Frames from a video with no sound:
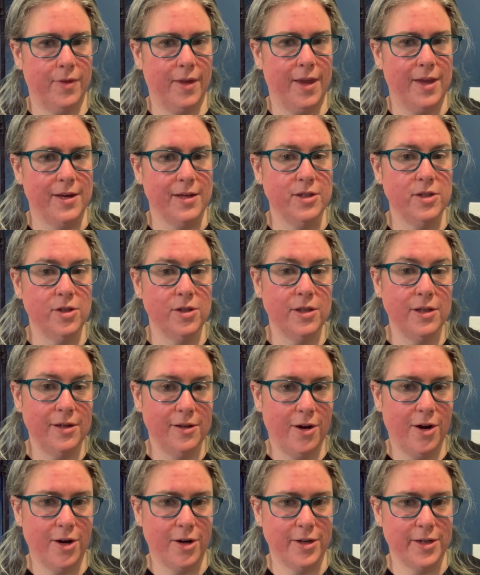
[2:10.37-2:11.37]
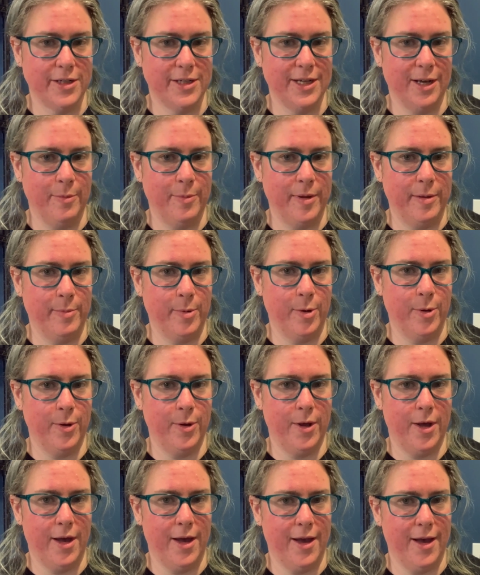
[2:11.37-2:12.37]
It is a little hard to tell people
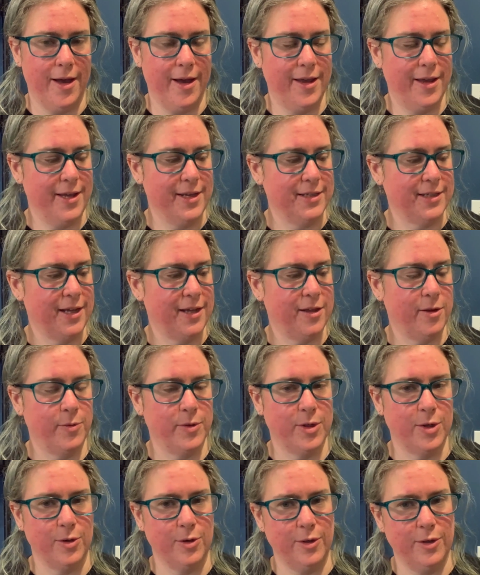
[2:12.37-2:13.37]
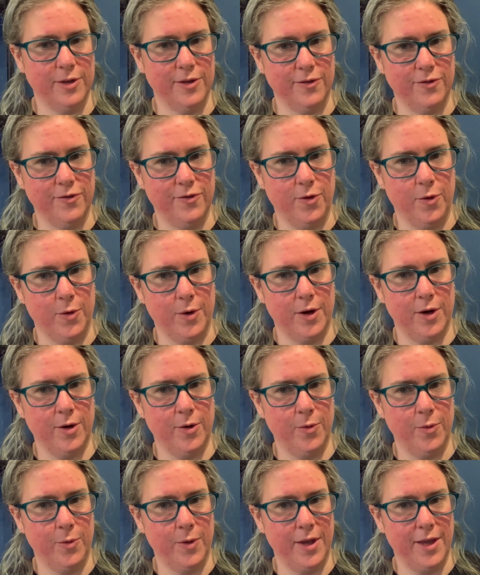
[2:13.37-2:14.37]
exactly what they're looking for
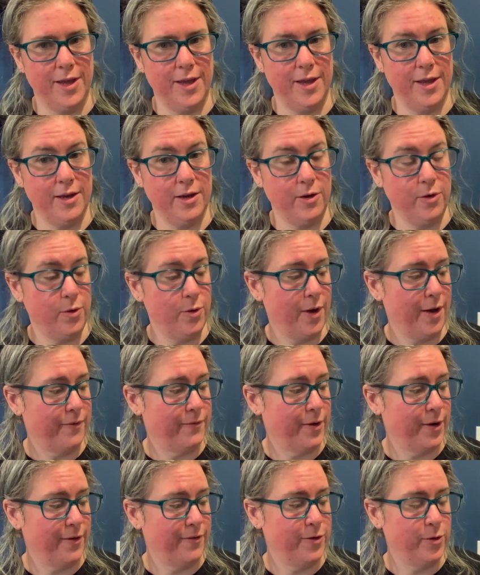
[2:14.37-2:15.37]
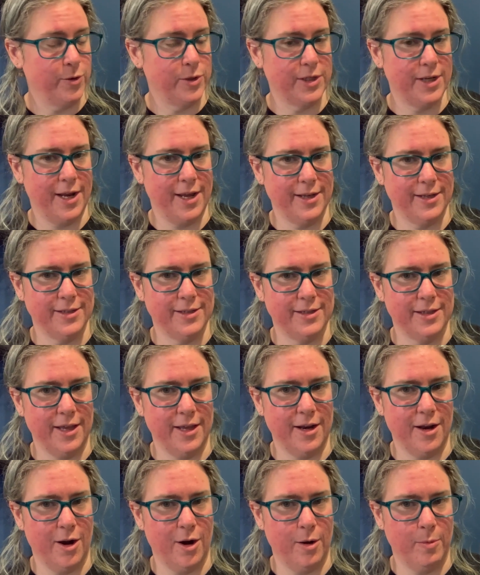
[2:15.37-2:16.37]
when you have very few snakes
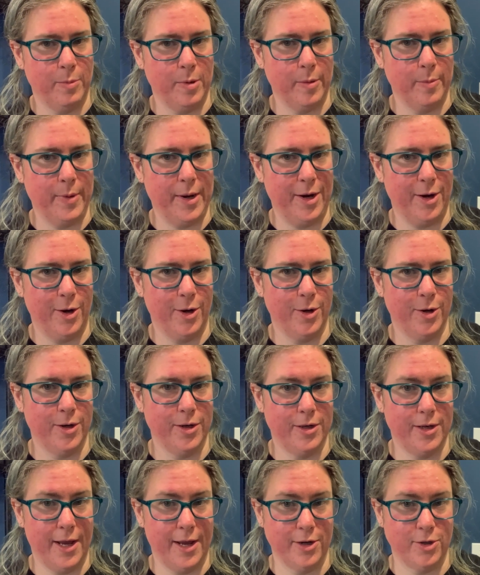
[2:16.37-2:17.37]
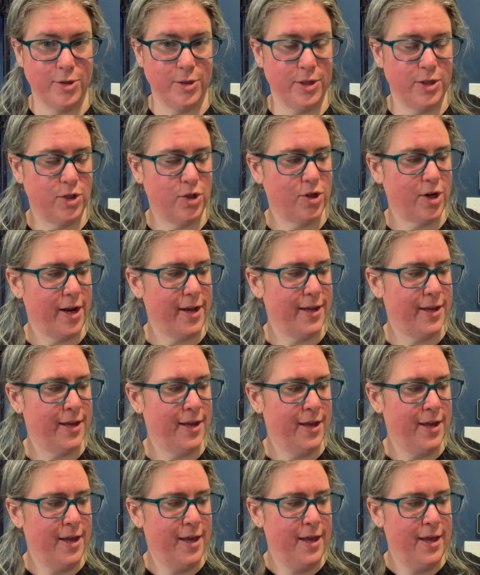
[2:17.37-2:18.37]
that are prepared to actually strike.
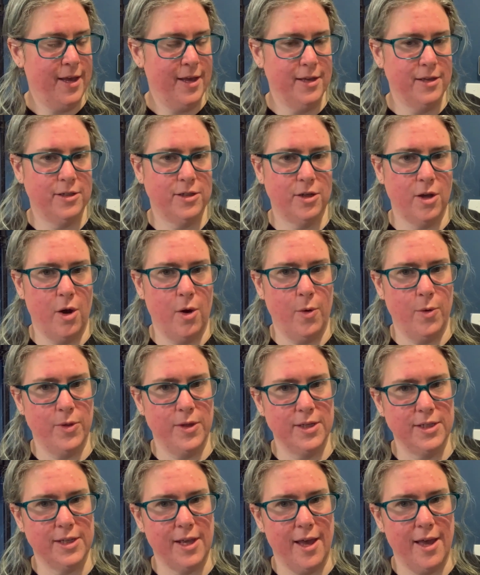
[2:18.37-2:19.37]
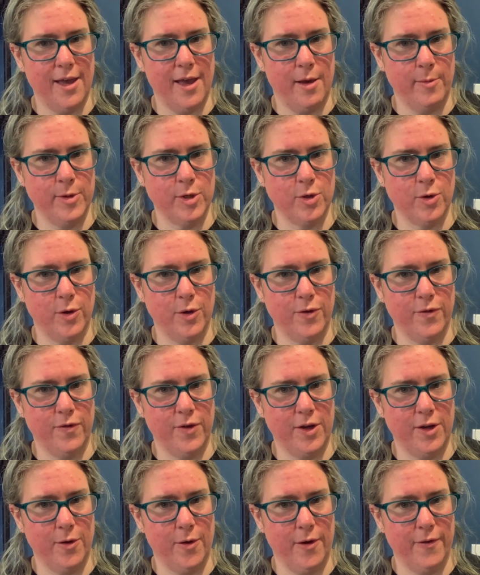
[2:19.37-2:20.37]
So this guy, I'll be showing you a
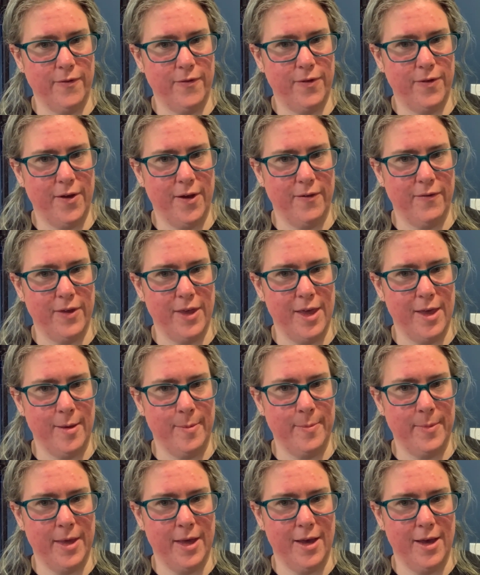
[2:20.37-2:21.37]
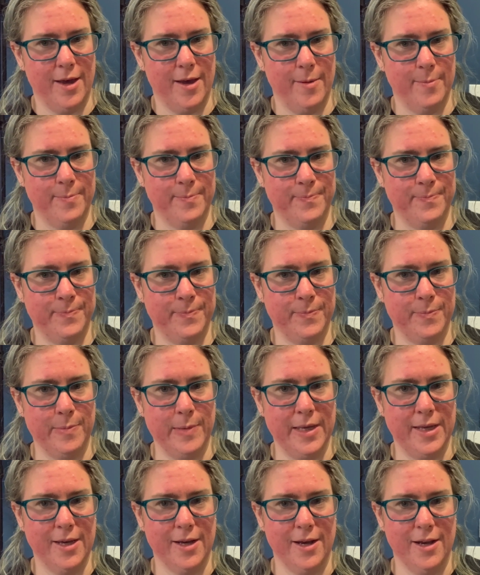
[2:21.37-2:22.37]
video of him
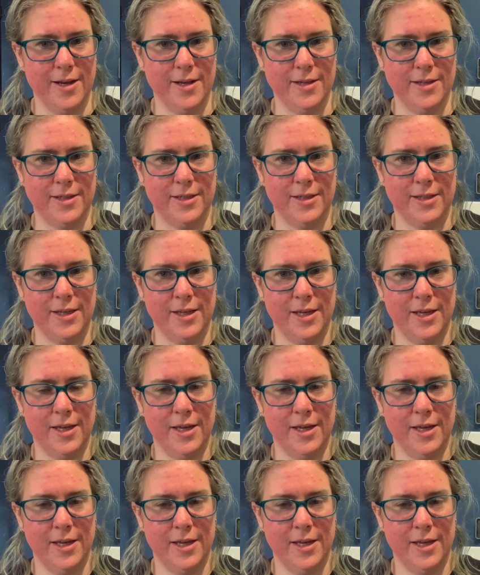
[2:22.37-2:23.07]
because